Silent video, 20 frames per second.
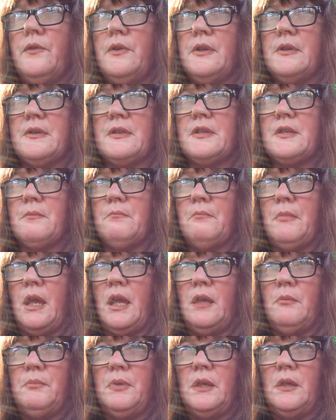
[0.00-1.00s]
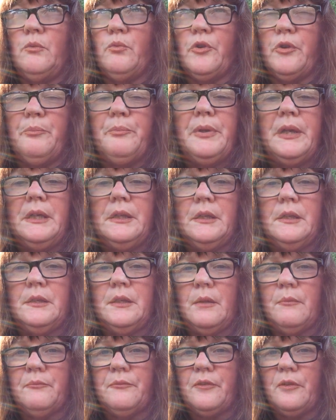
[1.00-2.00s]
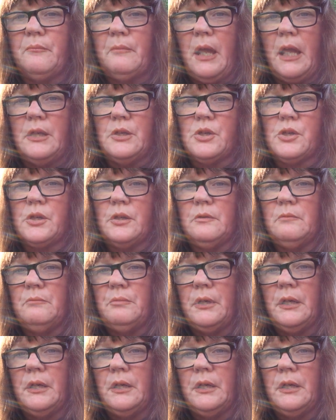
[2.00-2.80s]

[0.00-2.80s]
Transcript: this may be repeated information,